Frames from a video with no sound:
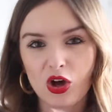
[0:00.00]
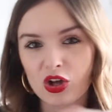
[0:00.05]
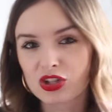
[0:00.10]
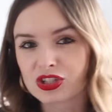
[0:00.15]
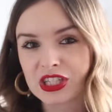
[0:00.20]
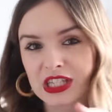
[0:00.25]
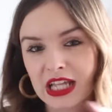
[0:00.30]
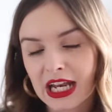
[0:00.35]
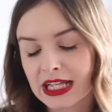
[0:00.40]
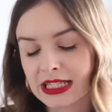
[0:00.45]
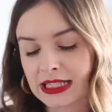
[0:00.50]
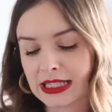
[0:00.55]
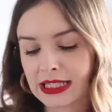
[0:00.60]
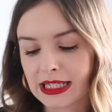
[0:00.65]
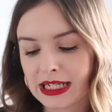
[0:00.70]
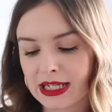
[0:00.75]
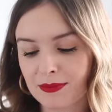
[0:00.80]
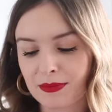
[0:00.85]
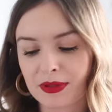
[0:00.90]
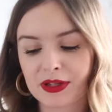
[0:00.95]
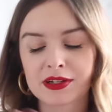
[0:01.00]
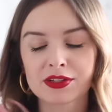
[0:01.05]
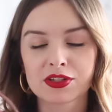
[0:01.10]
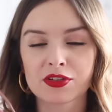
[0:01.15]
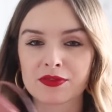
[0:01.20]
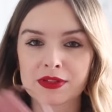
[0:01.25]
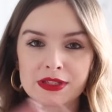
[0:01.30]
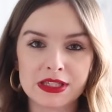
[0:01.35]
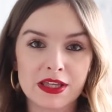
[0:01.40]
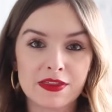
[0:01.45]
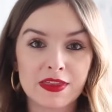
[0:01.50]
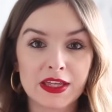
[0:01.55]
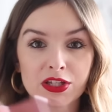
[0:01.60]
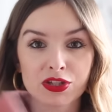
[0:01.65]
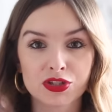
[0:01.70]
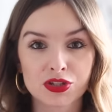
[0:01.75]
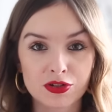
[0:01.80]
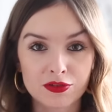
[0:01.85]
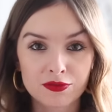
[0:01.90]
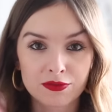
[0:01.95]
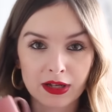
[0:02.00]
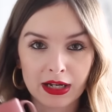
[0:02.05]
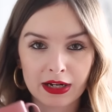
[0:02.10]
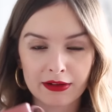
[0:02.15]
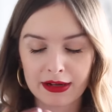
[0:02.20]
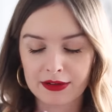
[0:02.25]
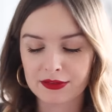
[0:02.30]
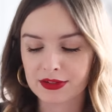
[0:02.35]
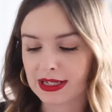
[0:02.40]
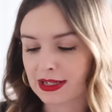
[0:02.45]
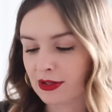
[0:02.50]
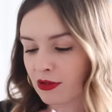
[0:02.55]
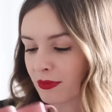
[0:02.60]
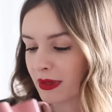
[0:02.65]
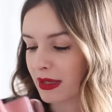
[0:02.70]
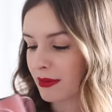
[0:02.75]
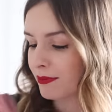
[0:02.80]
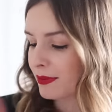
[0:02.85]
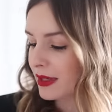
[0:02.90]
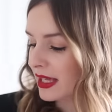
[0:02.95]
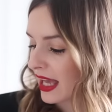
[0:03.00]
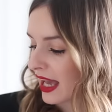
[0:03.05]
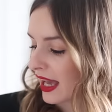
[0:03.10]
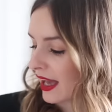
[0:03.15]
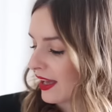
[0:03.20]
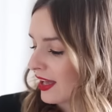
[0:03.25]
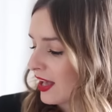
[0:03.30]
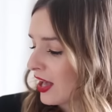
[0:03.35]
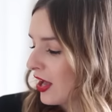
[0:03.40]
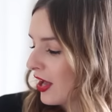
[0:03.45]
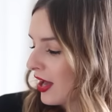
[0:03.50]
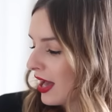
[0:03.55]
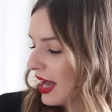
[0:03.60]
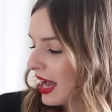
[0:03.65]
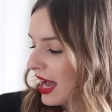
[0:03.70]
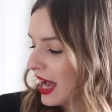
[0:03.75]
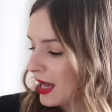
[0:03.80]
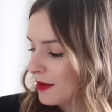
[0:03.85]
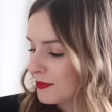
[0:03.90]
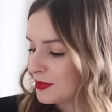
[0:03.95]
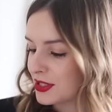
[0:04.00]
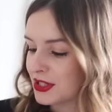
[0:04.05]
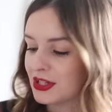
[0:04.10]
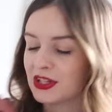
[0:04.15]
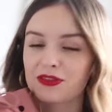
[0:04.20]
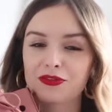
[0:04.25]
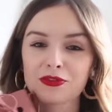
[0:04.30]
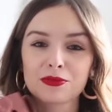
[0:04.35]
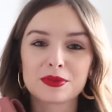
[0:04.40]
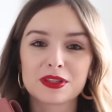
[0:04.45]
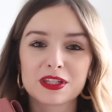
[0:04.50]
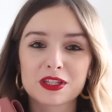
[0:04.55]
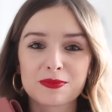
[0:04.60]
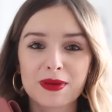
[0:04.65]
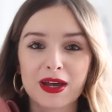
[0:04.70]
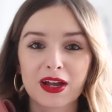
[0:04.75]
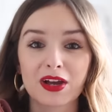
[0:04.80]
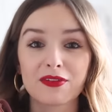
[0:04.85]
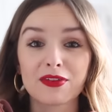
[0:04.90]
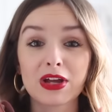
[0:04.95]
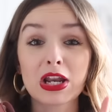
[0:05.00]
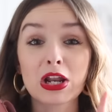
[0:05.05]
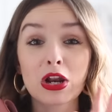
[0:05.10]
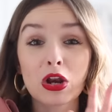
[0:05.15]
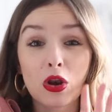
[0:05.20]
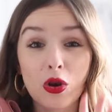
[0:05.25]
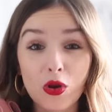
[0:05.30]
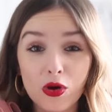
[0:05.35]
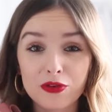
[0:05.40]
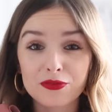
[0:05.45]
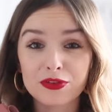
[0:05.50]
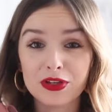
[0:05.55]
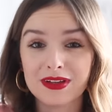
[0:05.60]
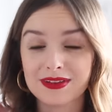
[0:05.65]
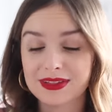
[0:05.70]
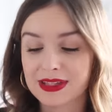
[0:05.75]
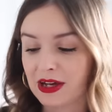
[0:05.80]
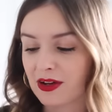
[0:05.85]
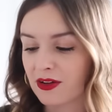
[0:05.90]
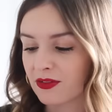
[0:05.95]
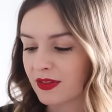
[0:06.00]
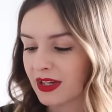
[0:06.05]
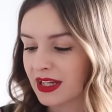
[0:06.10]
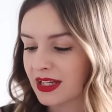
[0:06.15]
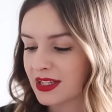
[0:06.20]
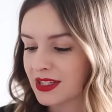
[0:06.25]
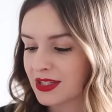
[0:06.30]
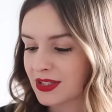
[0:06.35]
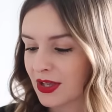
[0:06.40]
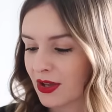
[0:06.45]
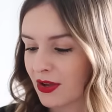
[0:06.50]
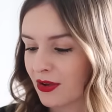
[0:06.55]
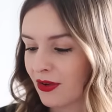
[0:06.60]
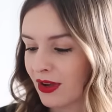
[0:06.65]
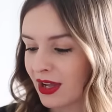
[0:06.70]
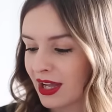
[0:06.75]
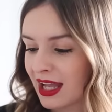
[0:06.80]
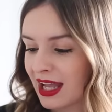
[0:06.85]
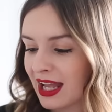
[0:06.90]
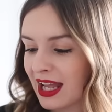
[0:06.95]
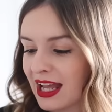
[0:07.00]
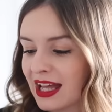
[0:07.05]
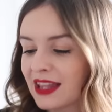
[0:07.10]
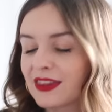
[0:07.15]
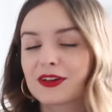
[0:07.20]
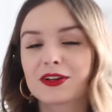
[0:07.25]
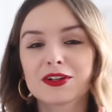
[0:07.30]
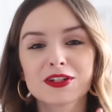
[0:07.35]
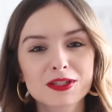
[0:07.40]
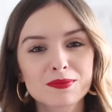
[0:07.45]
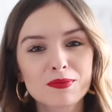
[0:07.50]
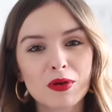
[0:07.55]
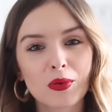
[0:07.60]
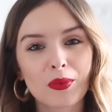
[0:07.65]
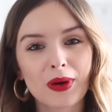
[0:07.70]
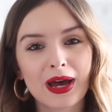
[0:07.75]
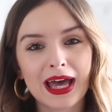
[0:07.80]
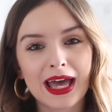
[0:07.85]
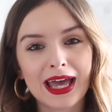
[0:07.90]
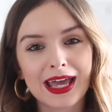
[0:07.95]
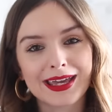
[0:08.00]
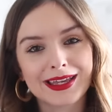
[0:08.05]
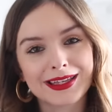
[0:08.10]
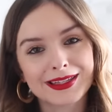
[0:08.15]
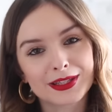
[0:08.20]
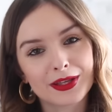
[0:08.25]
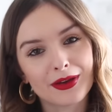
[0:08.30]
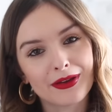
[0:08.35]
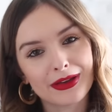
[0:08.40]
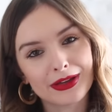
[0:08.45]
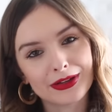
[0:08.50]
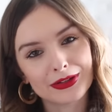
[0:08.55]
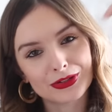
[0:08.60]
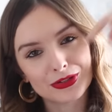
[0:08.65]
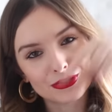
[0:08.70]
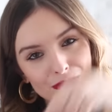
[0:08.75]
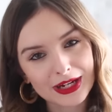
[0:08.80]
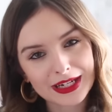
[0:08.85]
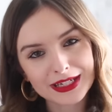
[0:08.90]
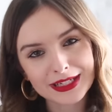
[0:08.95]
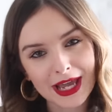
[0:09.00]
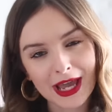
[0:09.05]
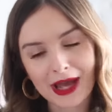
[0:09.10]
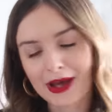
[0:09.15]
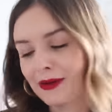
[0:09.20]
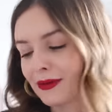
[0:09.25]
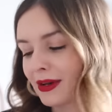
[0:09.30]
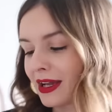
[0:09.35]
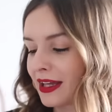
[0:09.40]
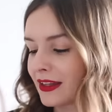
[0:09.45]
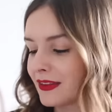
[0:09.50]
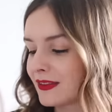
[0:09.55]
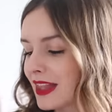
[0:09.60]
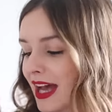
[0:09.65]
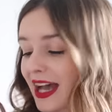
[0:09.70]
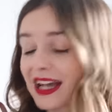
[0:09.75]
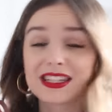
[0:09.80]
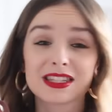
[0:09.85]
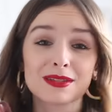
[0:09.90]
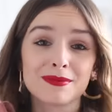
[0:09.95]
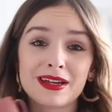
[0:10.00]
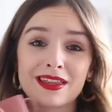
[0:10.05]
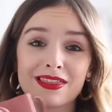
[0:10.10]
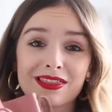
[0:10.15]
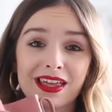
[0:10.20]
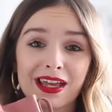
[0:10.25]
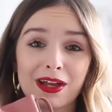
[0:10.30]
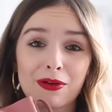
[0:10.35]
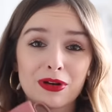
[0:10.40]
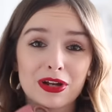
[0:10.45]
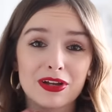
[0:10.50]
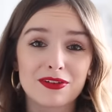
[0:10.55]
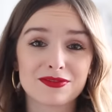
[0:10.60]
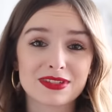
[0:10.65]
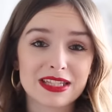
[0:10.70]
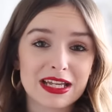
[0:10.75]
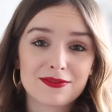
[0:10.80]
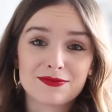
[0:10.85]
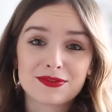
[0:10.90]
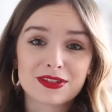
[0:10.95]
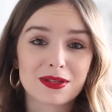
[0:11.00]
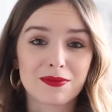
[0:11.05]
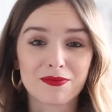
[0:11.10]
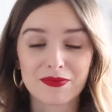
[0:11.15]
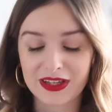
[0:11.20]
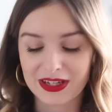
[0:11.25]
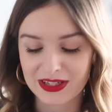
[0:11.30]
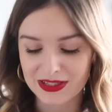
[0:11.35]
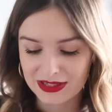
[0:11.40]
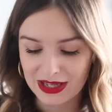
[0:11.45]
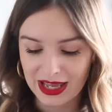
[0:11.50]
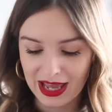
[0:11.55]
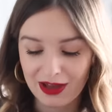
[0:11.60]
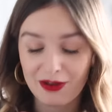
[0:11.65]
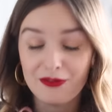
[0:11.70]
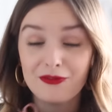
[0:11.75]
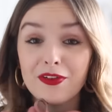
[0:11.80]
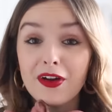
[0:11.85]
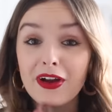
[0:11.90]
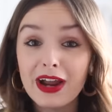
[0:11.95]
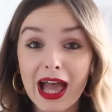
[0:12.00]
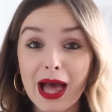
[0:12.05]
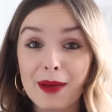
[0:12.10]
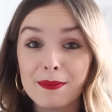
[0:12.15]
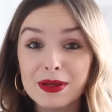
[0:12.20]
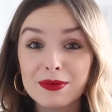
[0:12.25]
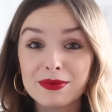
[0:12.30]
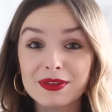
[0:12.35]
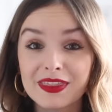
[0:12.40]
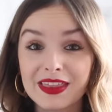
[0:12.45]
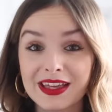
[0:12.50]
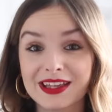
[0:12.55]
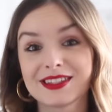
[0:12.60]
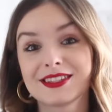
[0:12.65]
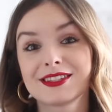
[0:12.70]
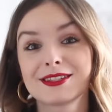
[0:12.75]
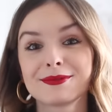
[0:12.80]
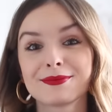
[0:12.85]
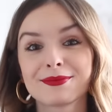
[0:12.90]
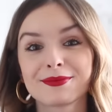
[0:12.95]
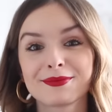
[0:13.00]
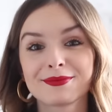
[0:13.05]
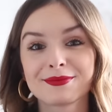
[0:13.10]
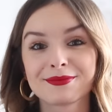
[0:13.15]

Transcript: odds and ends in it, because obviously things do fly around a little bit. But yeah, absolutely thrilled with this bag. I've had a lot of use out of it, so the cost per wear is going straight down, and that is the main thing when I've saved for something. So yeah, very happy with this.